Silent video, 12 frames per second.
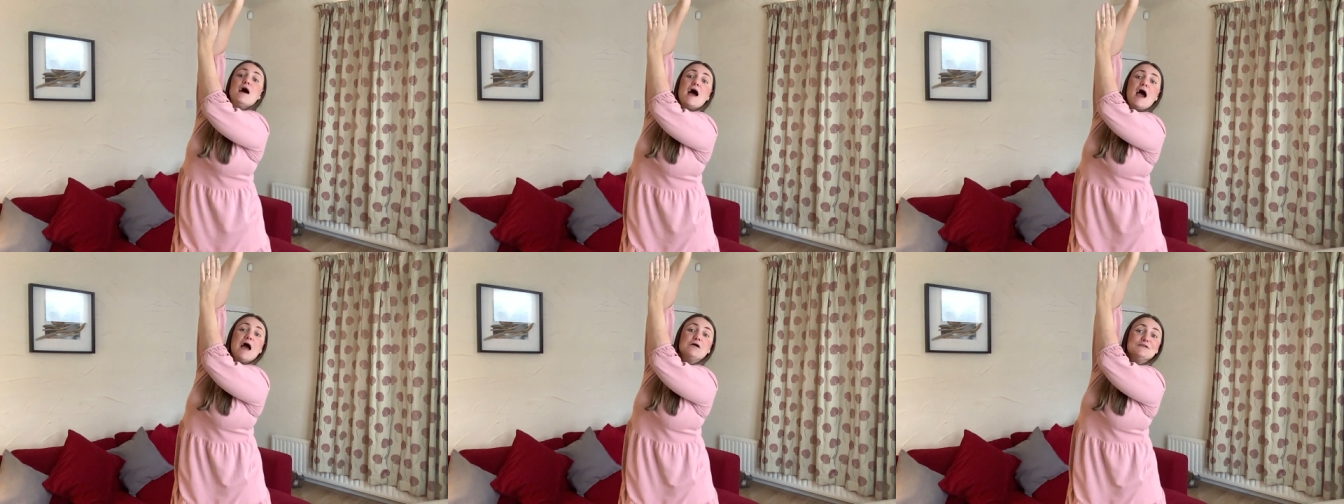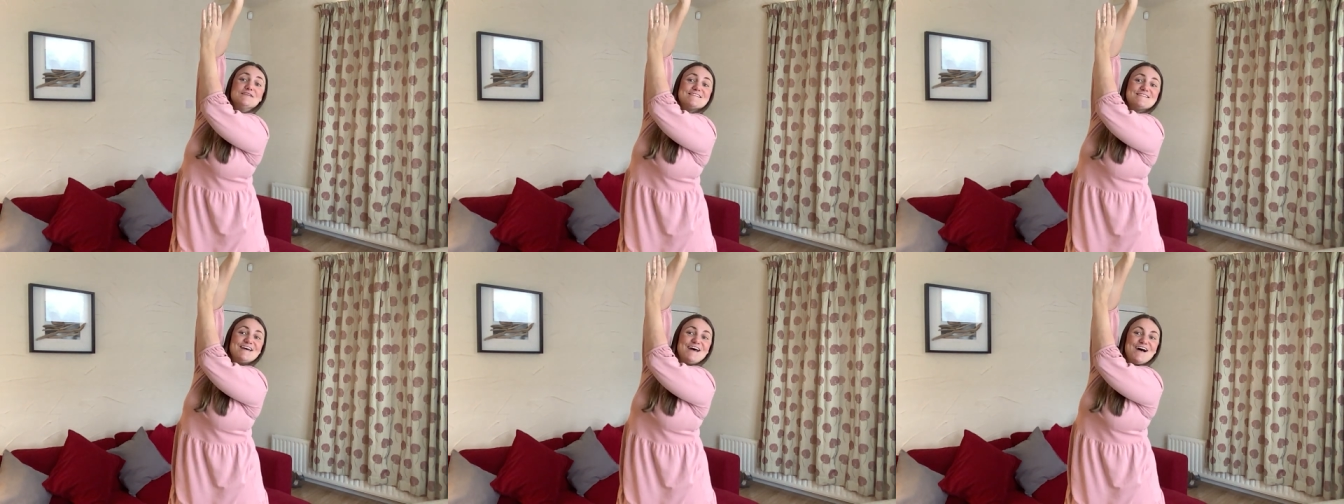
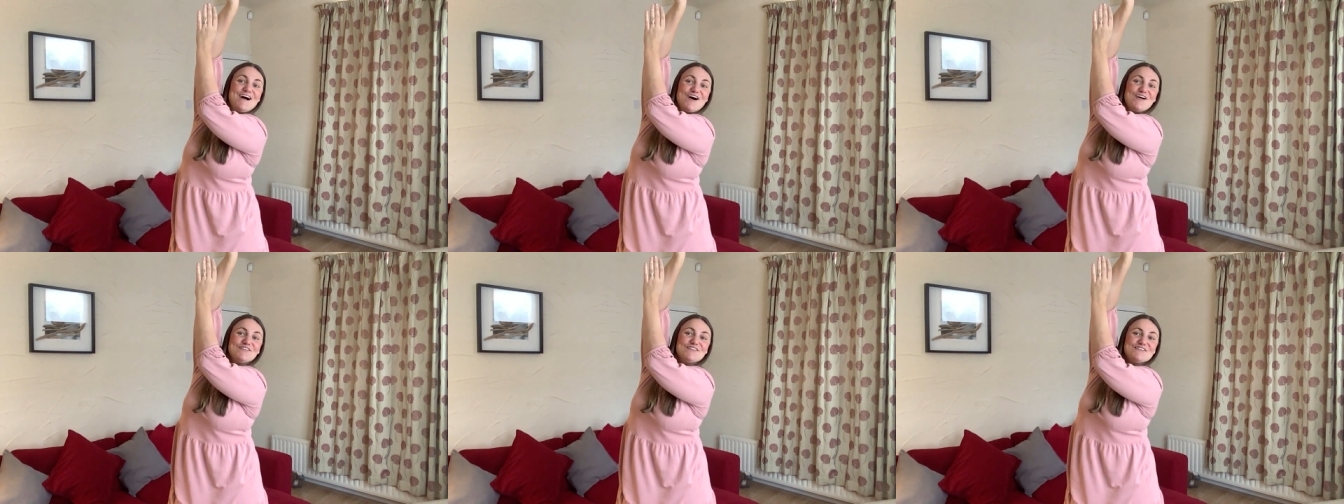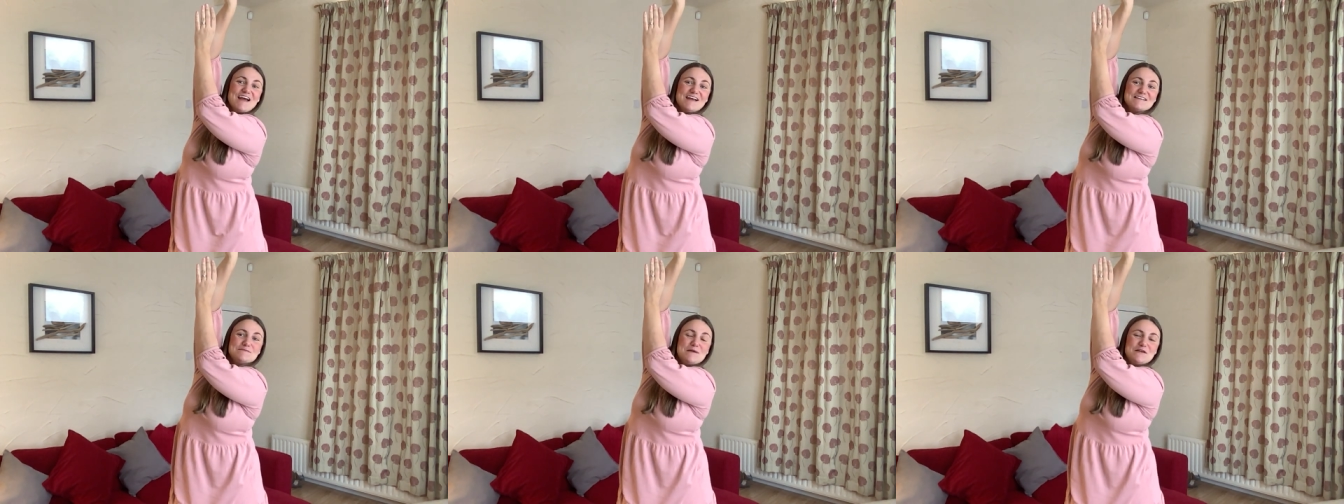out of
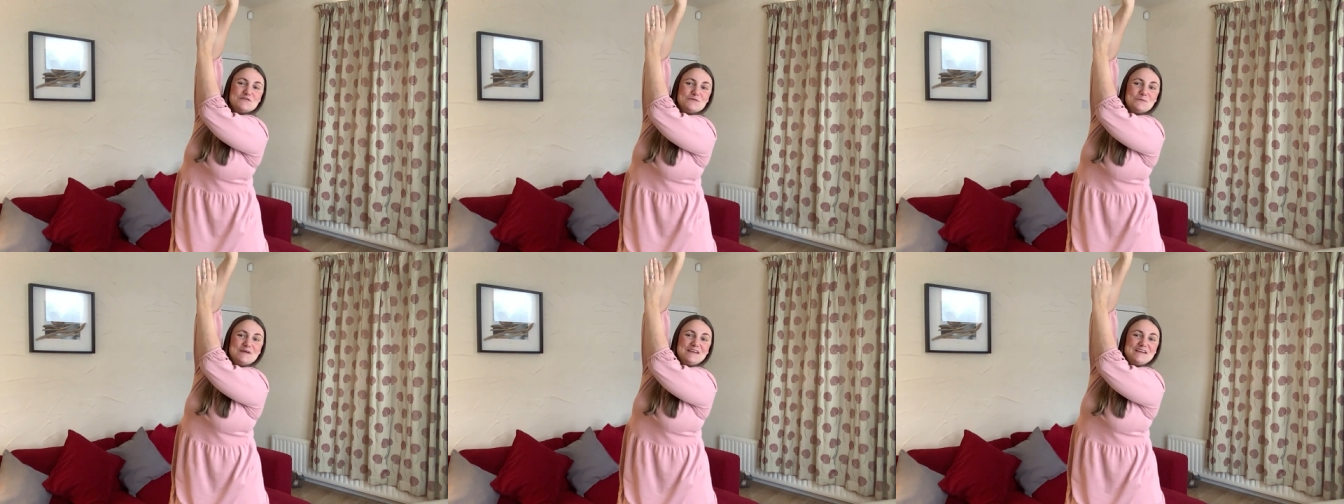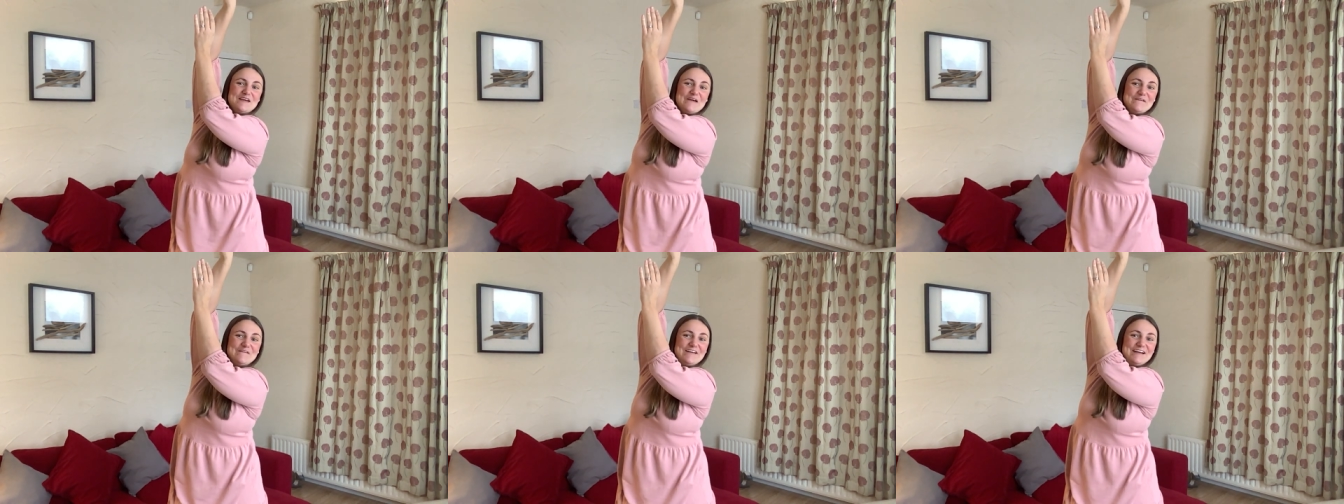Jack's bedroom window.
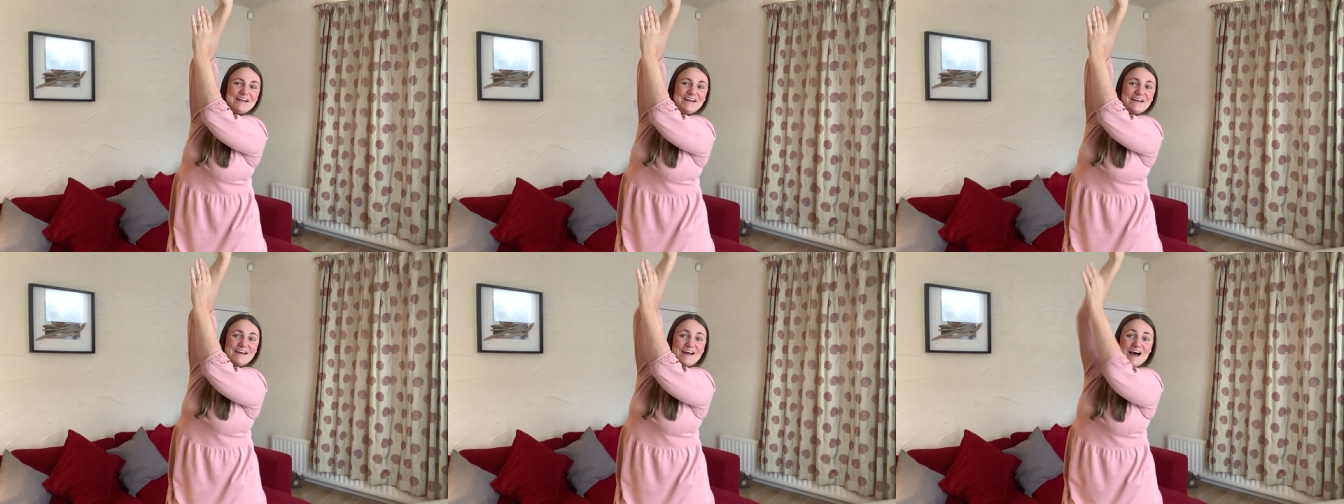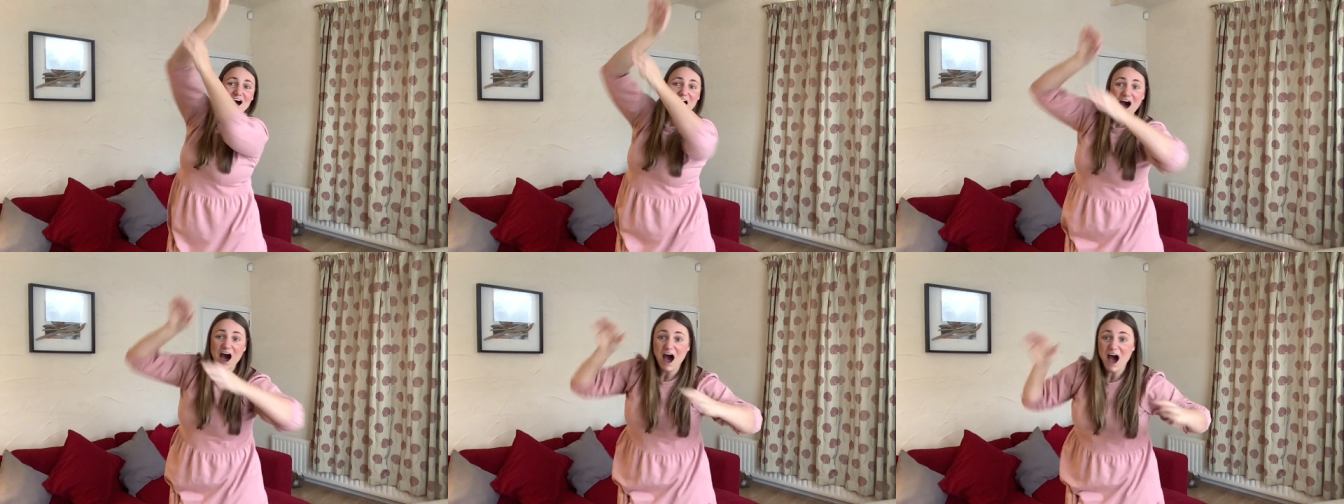
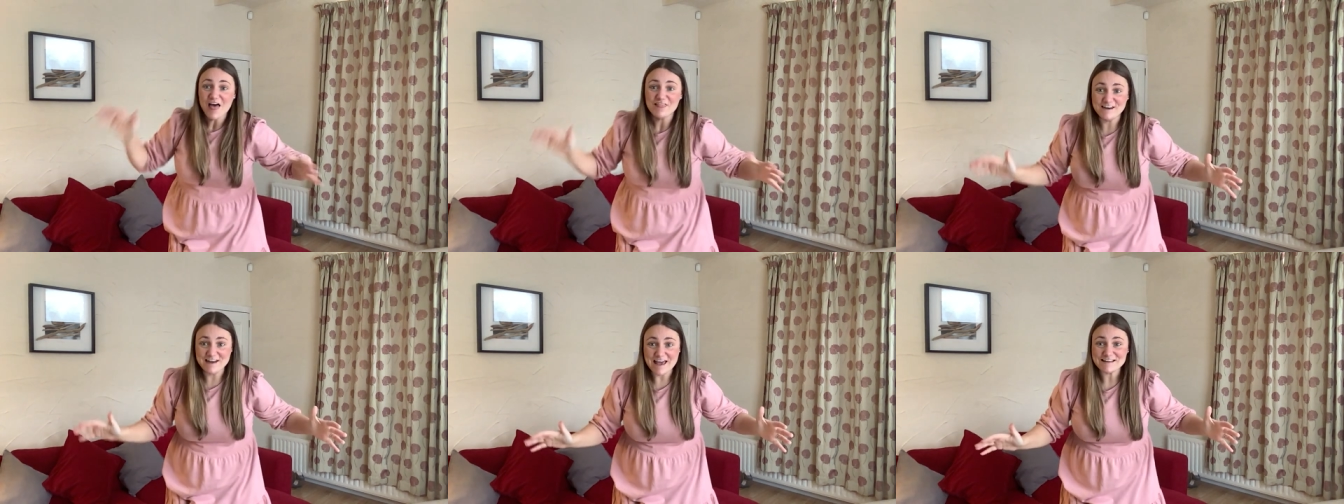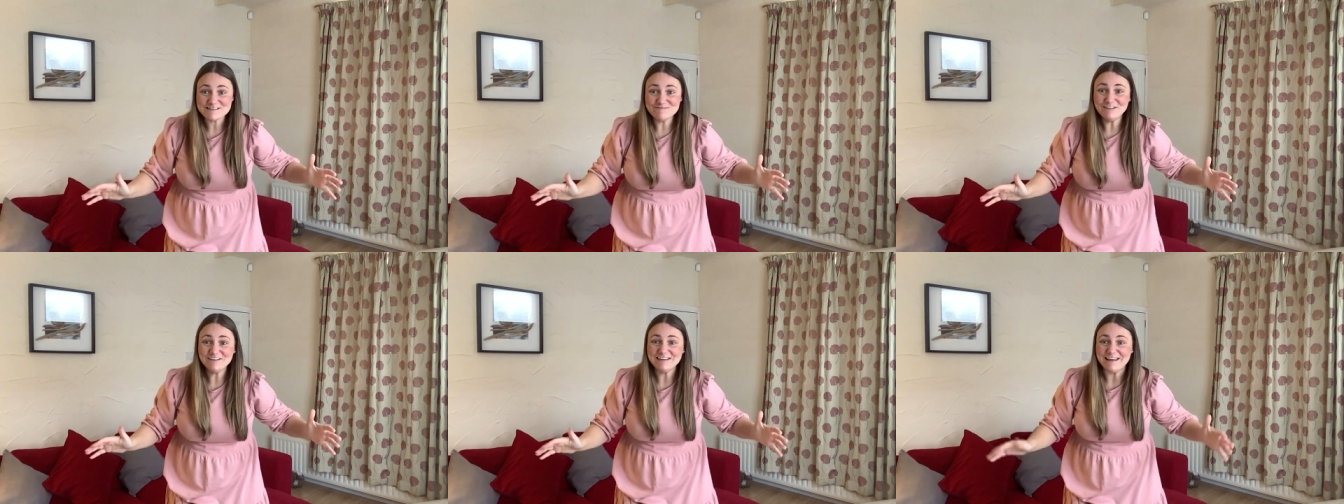The next
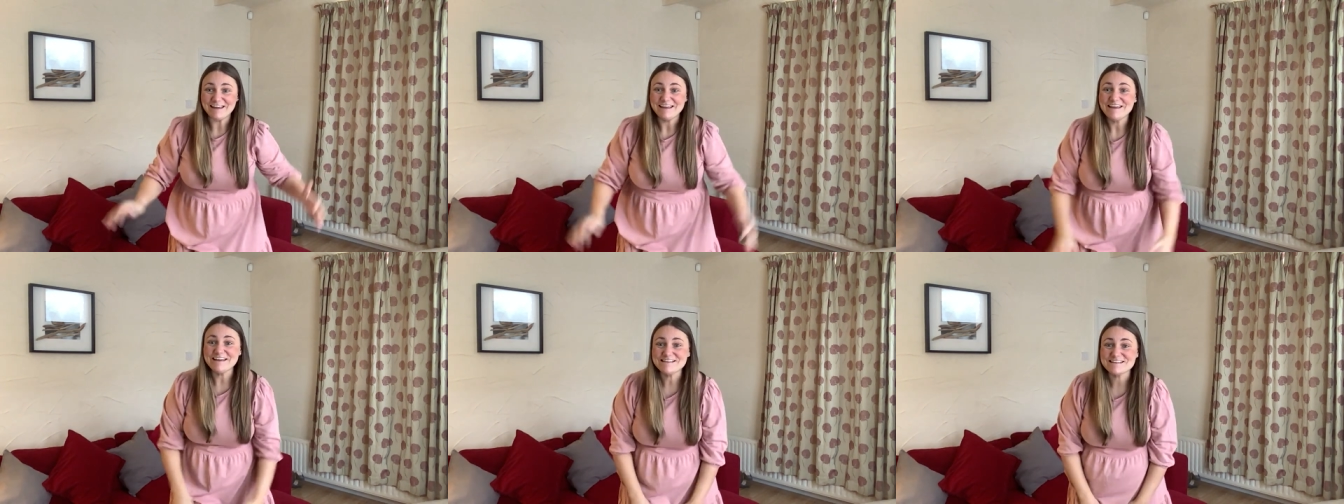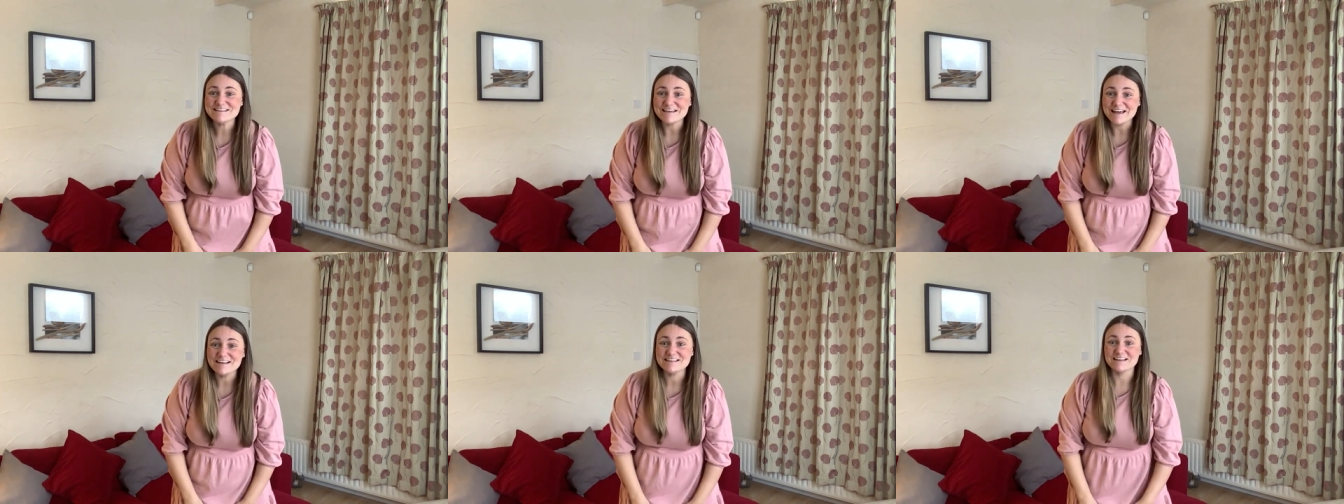morning, he
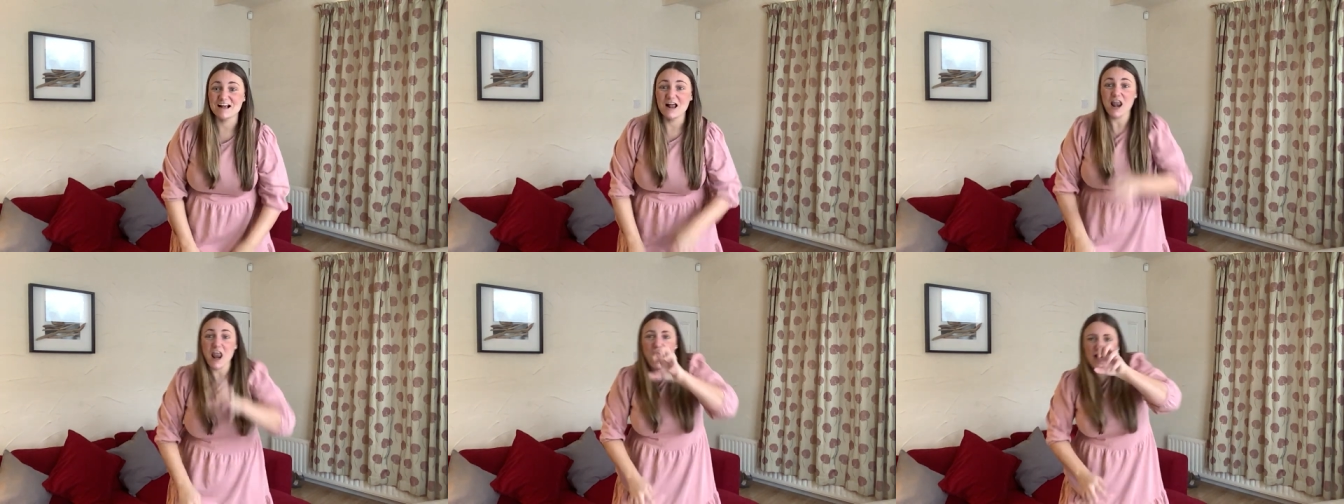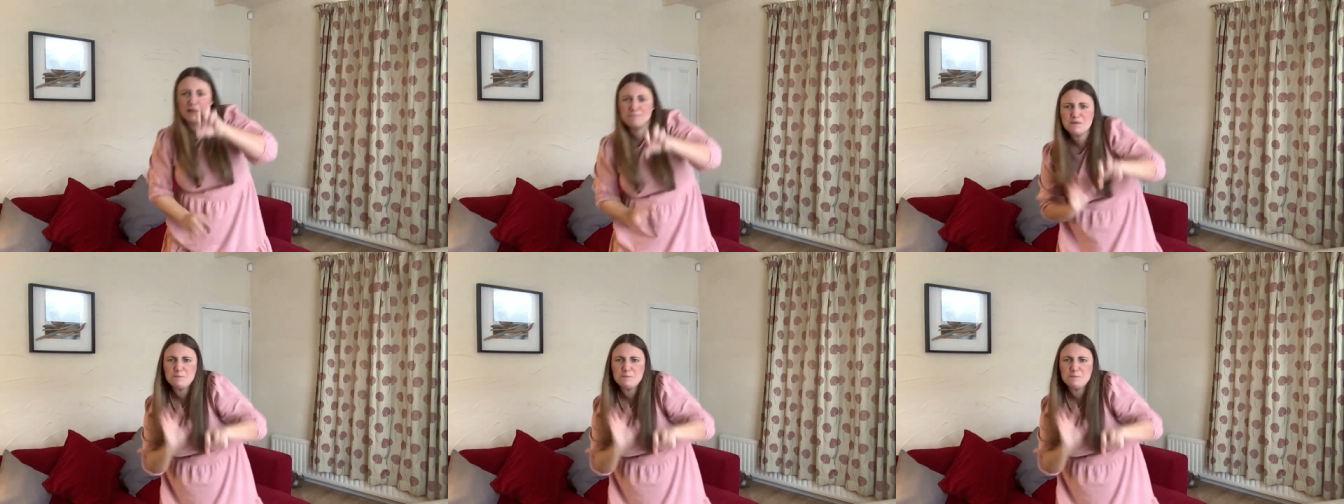decided to climb the